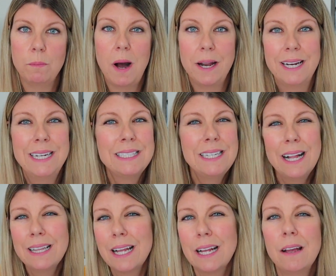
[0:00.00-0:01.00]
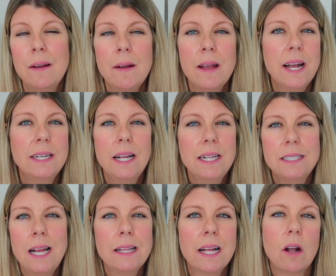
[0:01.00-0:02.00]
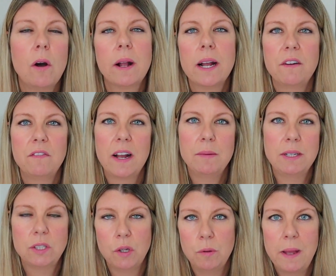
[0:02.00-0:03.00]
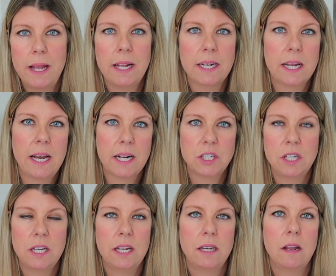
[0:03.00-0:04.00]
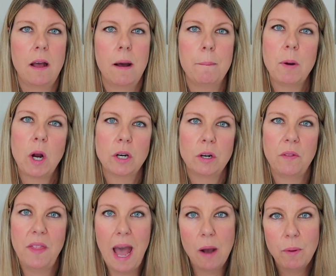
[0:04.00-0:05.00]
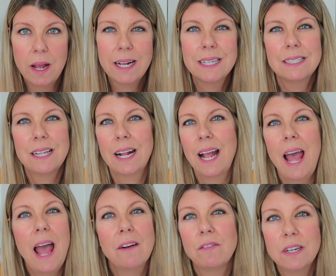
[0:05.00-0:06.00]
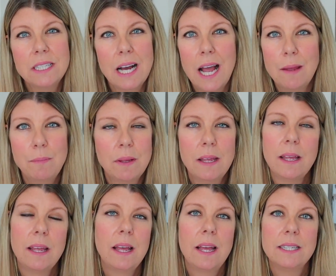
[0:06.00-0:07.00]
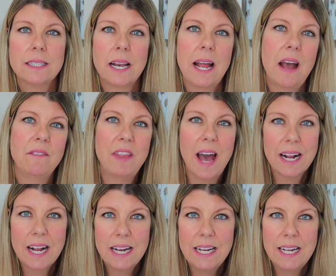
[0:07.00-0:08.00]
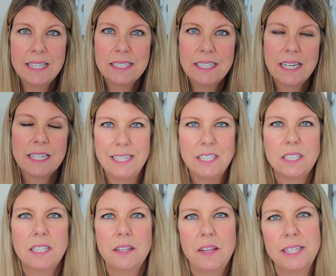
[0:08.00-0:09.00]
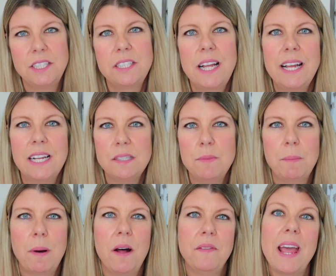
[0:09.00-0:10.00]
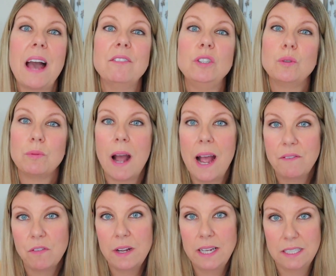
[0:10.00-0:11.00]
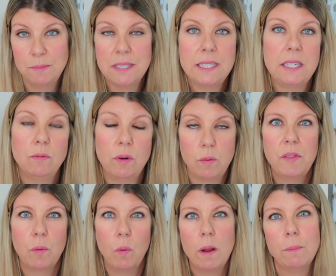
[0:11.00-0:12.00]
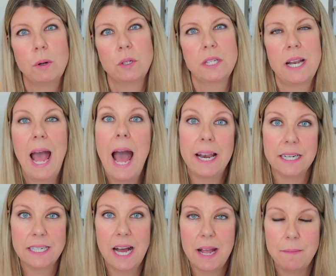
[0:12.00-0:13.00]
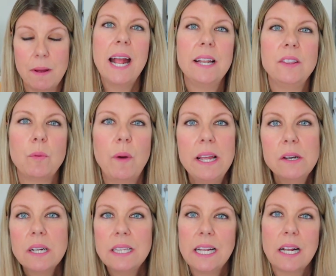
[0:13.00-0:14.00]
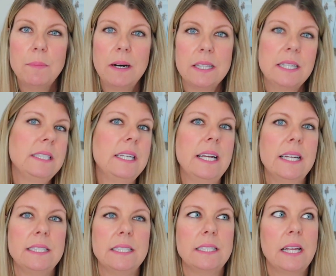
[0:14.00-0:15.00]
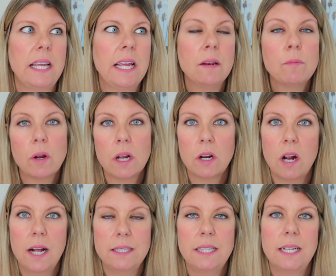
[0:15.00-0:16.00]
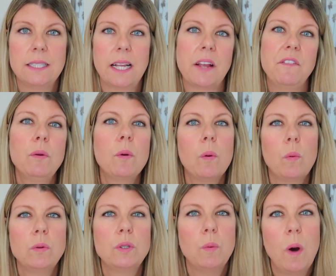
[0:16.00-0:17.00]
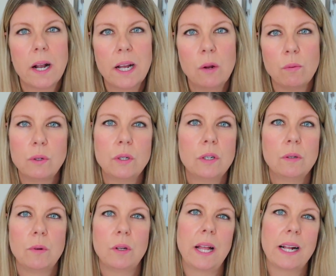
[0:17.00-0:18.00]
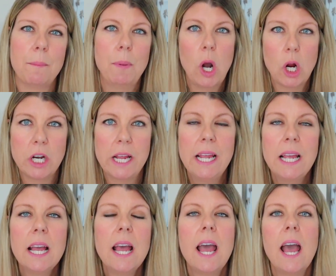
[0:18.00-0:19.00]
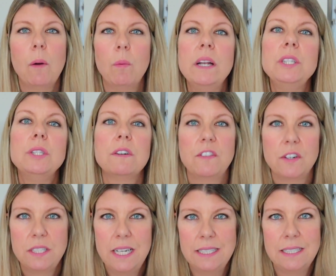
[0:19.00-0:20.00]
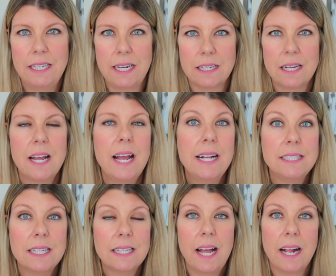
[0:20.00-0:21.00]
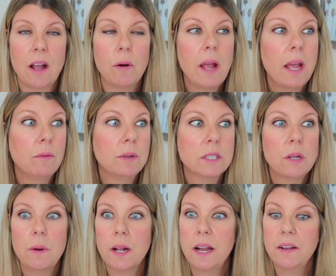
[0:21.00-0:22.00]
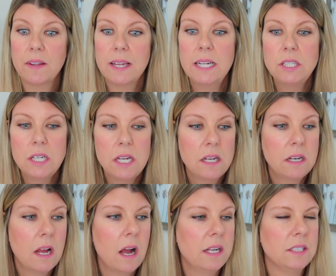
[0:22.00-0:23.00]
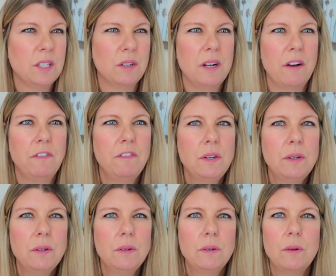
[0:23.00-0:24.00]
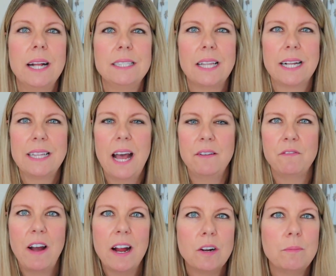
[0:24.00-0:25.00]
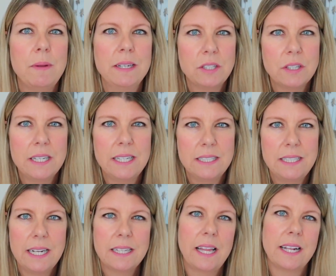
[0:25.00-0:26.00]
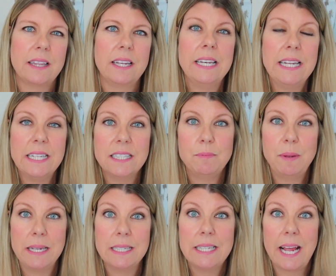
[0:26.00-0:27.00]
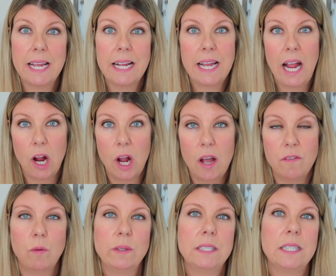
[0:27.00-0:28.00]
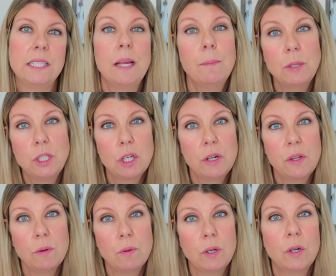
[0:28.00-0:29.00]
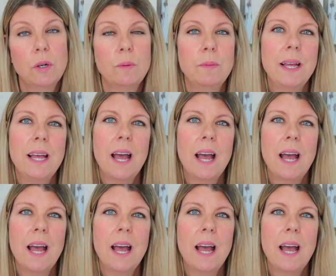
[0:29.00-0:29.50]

bond, and it's not like, oh, I gotta find my soulmate, connection, partner that way, because like every type is going to have that kind of instinct. It's just that intimate bond. They have a drive for intimacy with the one person at a time. And the way you can think about this is Ian Morgan Cron says, like, if you were to walk in a room or like a party, what is your first instinct? Is it like, okay, what's going on in the kitchen? Is there enough food? It's like that environmental instinct, like the needs being taken care of. What's the temperature in the room?